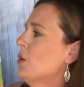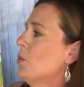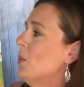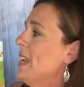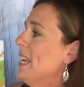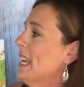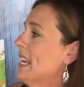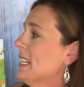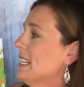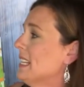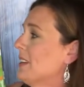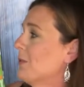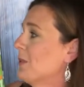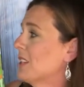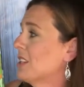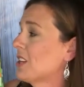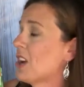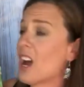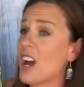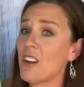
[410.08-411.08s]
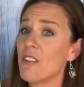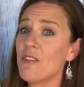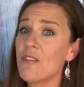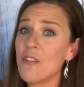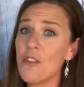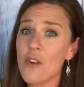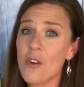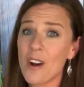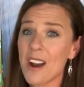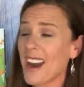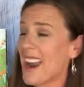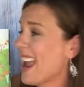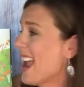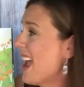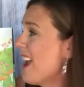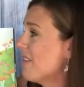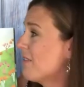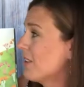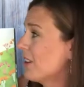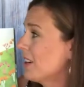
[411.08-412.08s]
We can live with God
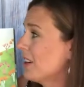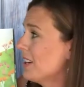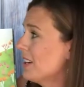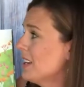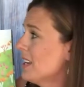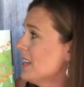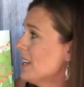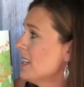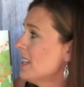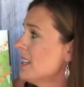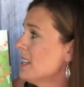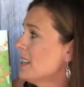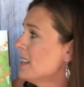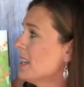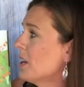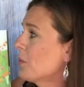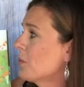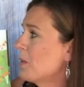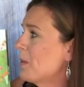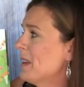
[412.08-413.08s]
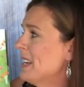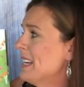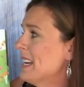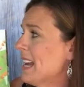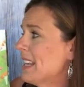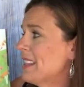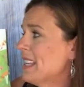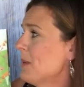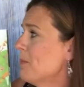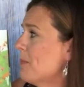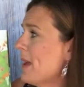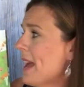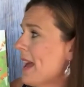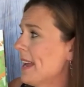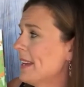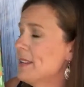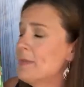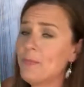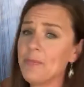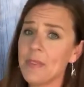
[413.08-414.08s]
forever. There will be nothing
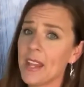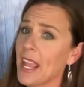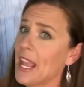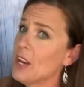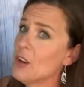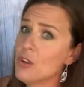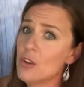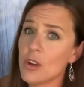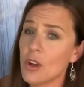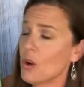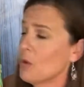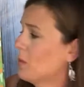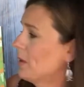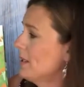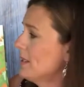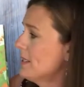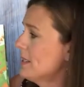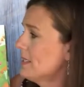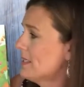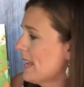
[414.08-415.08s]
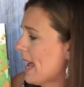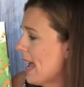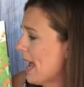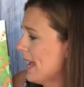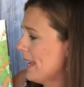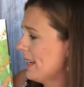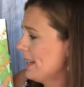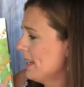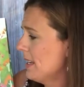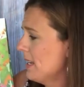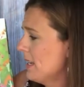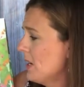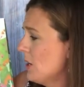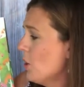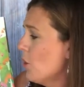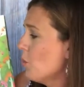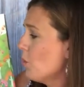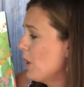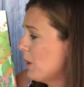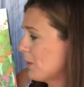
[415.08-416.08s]
bad and no one sad.
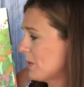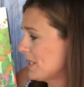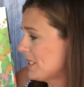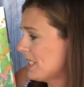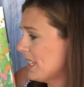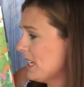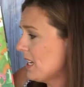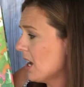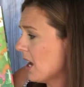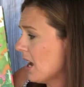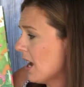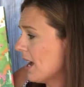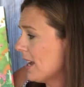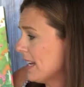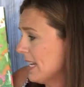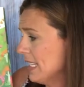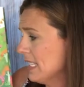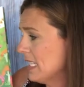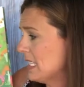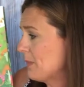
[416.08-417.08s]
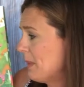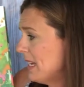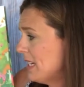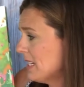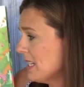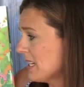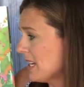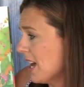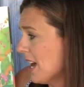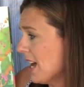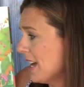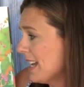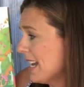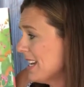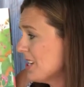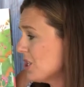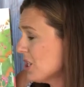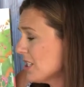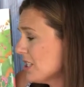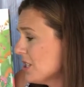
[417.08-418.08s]
We will see God and speak to God
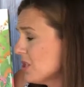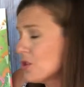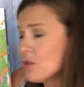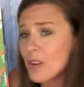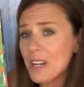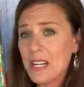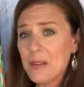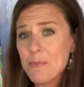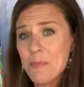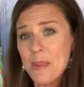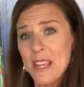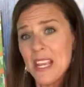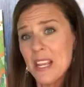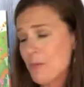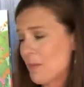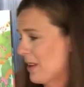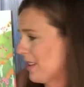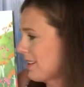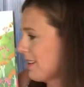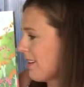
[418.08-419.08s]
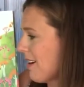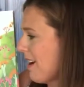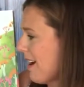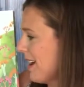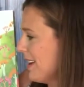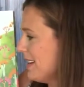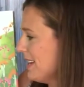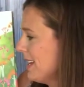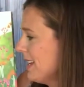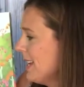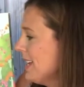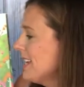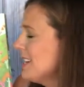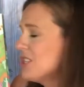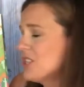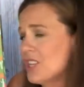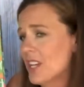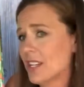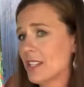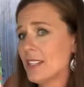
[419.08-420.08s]
and just enjoy being with God,
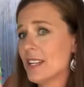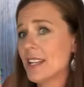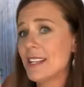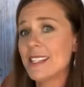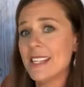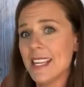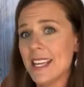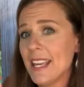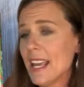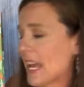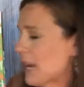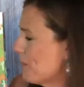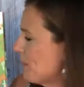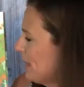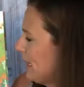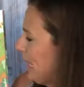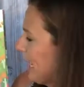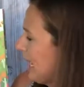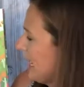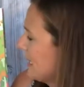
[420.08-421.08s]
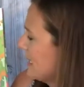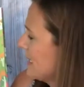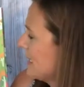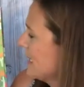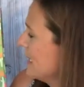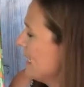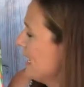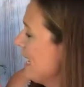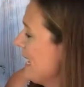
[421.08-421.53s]
just as he had planned.